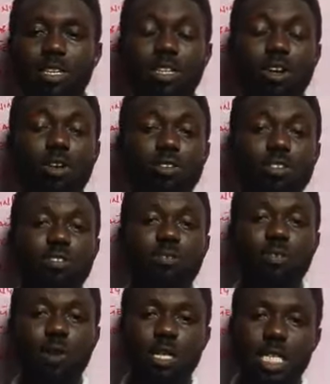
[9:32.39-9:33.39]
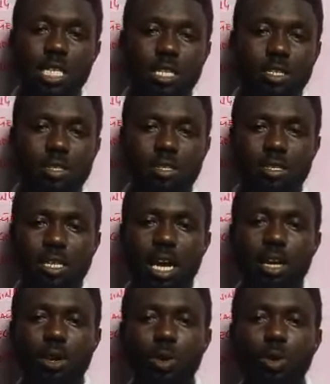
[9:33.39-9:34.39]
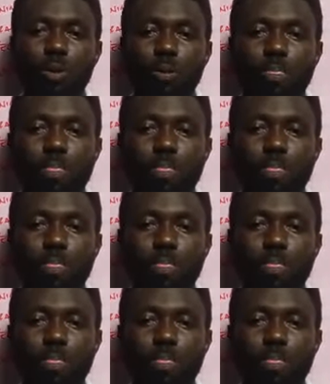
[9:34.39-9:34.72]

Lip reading: It causes flooding and all.